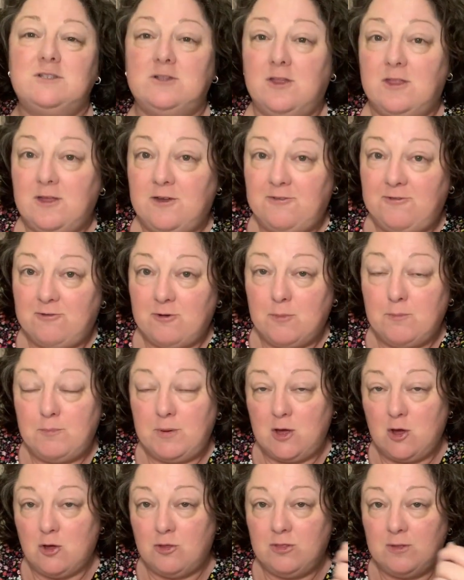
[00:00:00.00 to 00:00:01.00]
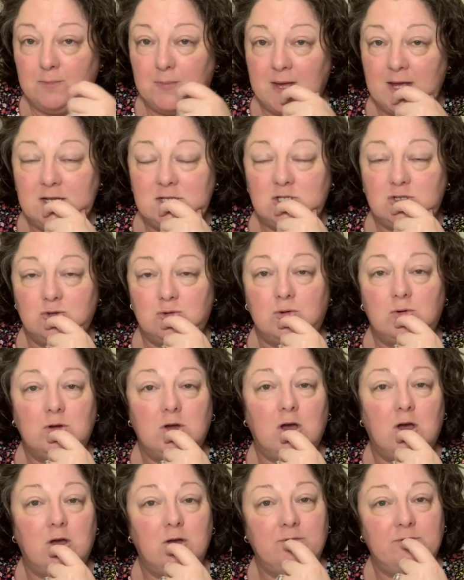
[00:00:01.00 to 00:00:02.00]
so they're from Beyond the Pink
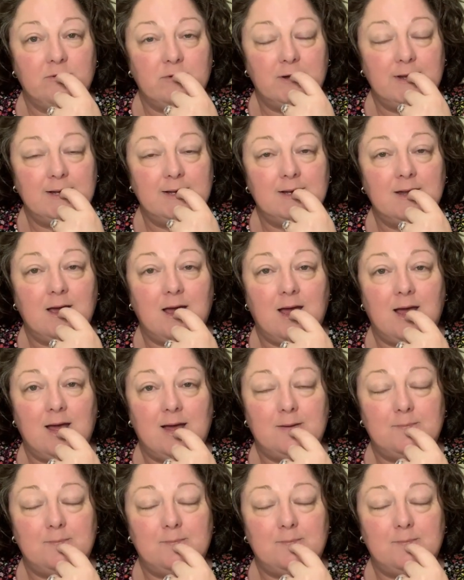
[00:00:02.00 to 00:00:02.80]
Door over in